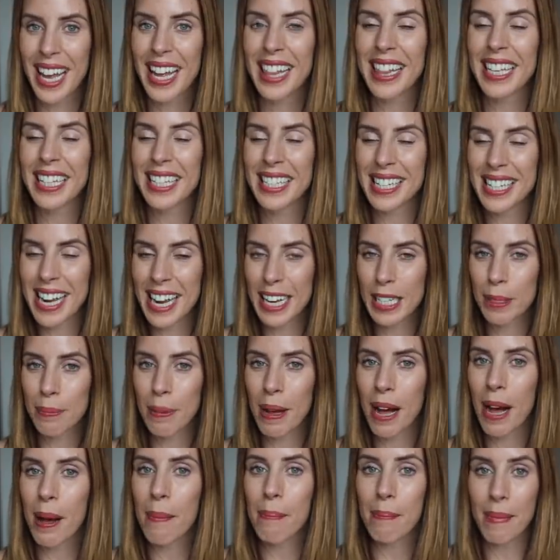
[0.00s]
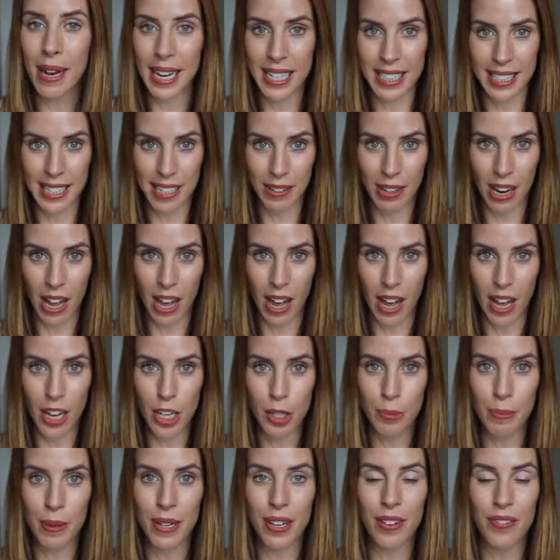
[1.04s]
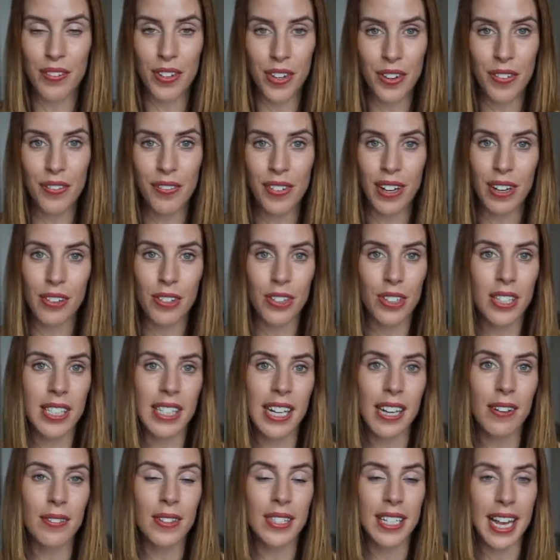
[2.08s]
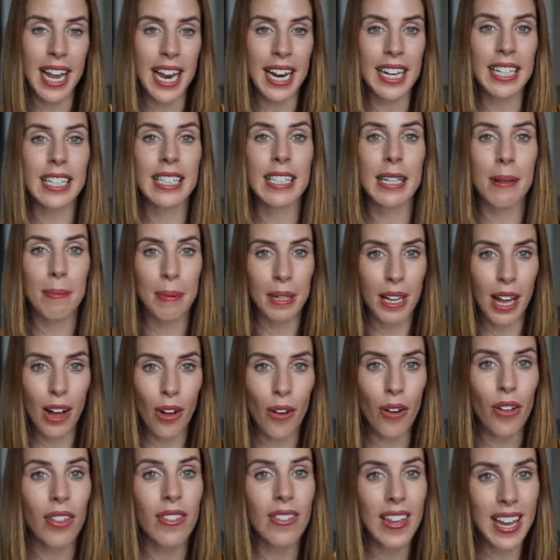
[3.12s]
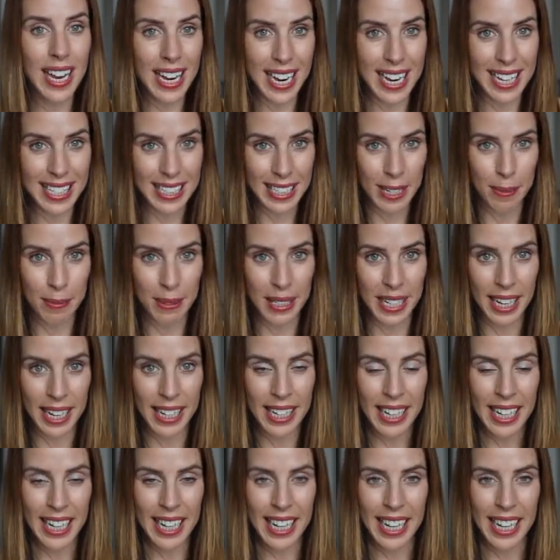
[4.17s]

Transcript: This next part might sound harsh, but if you found yourself saying similar or thinking similar,